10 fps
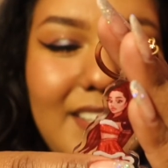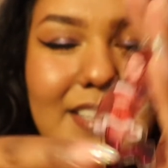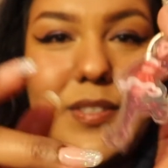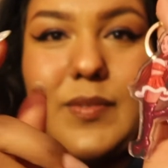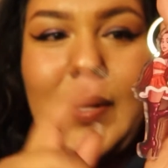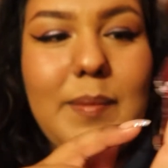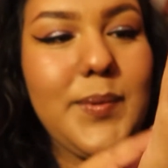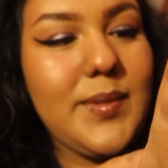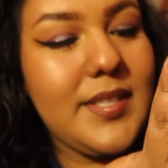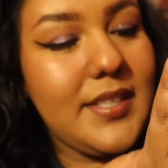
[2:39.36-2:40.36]
These are white
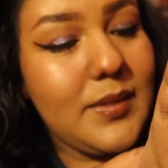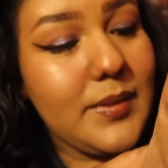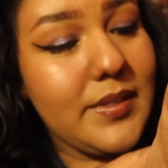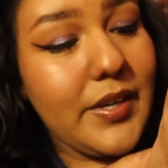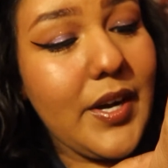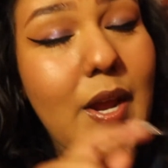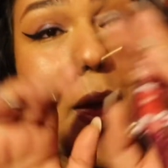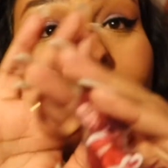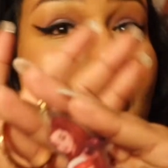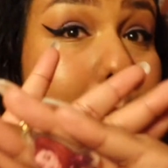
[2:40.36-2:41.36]
boots and these ones are
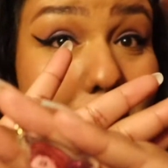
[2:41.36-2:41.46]
a